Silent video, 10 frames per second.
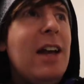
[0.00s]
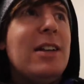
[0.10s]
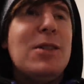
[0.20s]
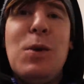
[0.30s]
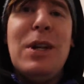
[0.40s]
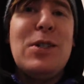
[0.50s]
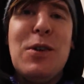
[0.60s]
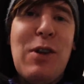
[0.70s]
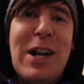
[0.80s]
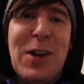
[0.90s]
And so we
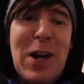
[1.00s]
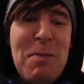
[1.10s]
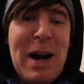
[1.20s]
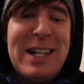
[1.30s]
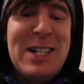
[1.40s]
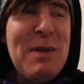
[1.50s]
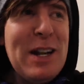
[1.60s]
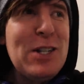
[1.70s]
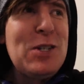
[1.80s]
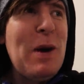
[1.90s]
literally readied all our bags, and
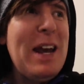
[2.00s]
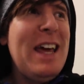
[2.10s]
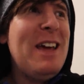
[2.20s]
we had 20.